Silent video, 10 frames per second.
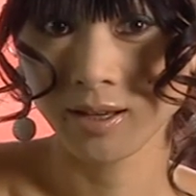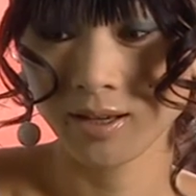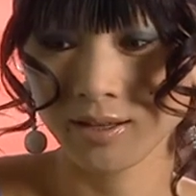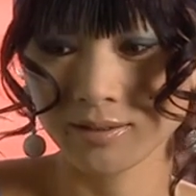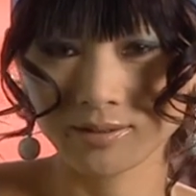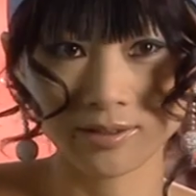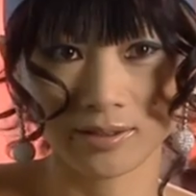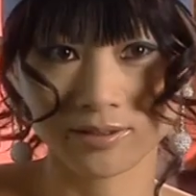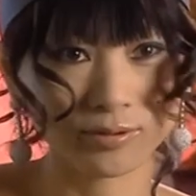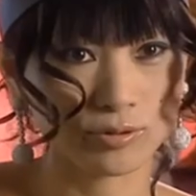and it's
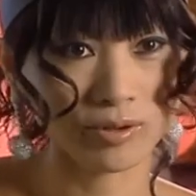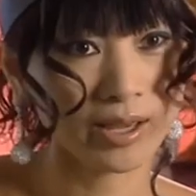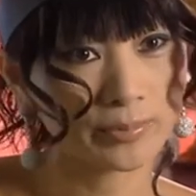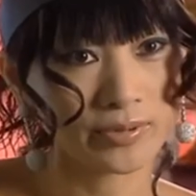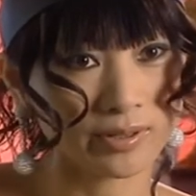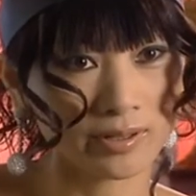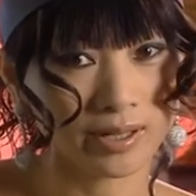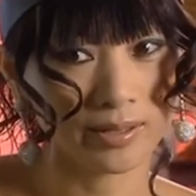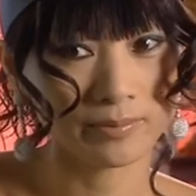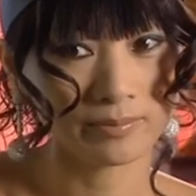like so trapped there
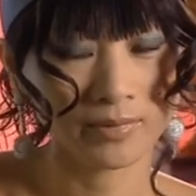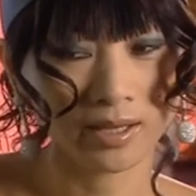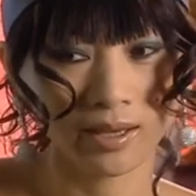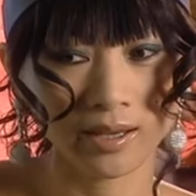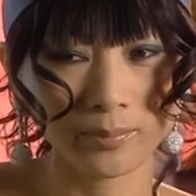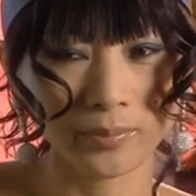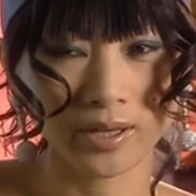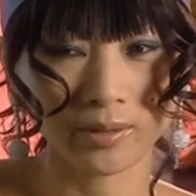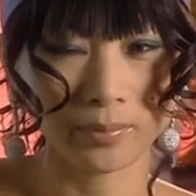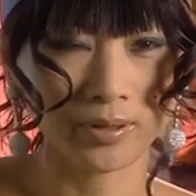and
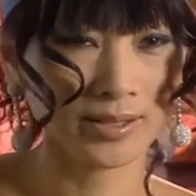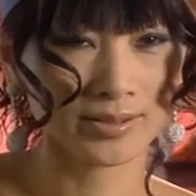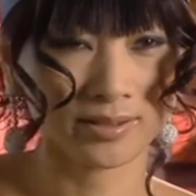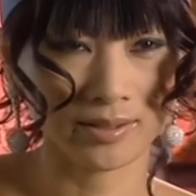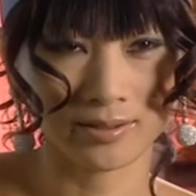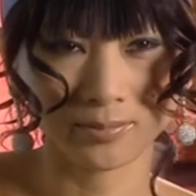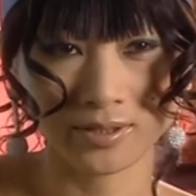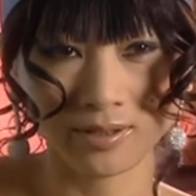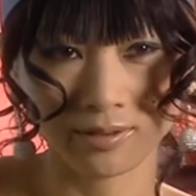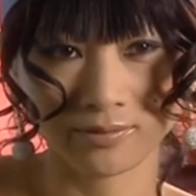become plastic
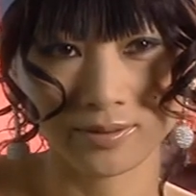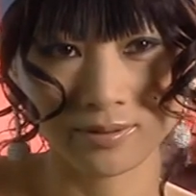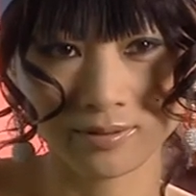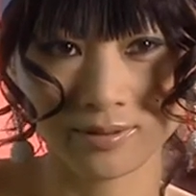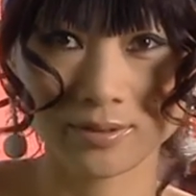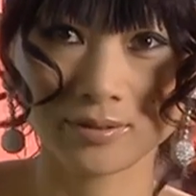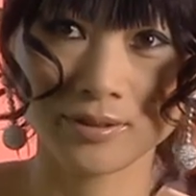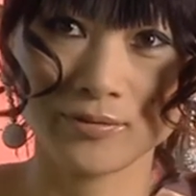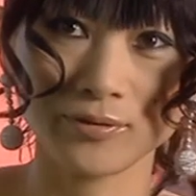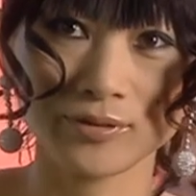themselves.
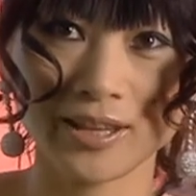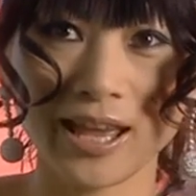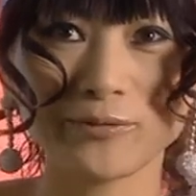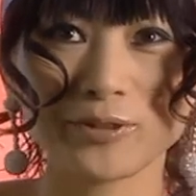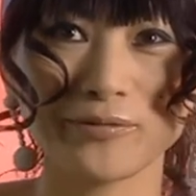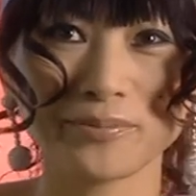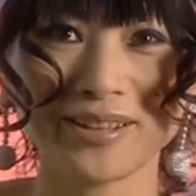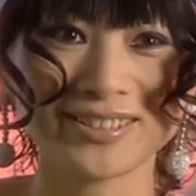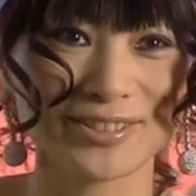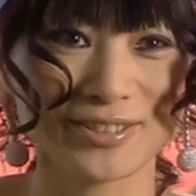Therefore, they have to have
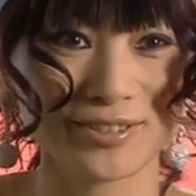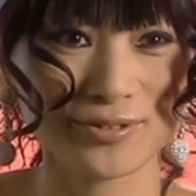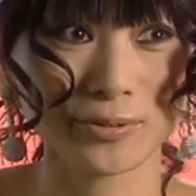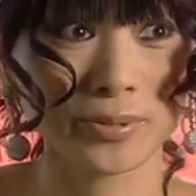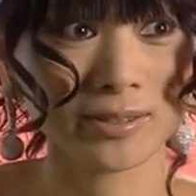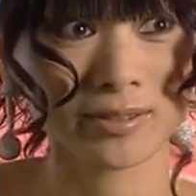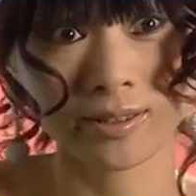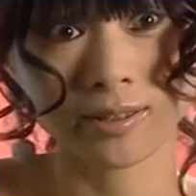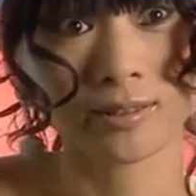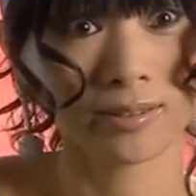plastic surgery because they're